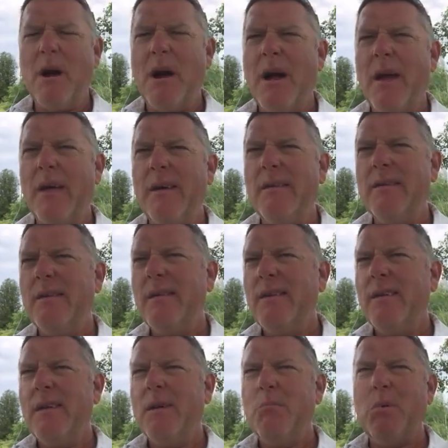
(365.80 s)
by
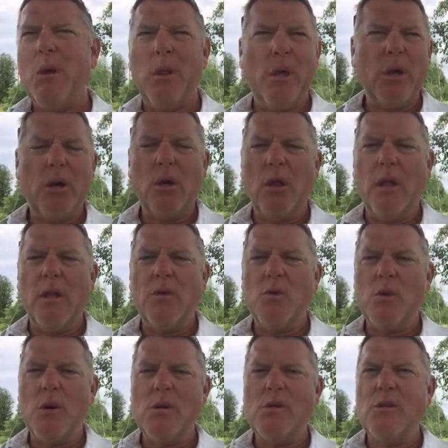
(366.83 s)
political
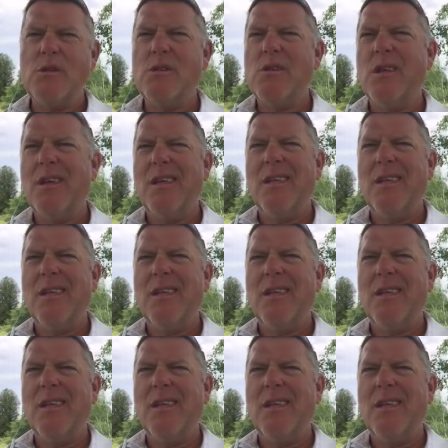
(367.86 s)
interests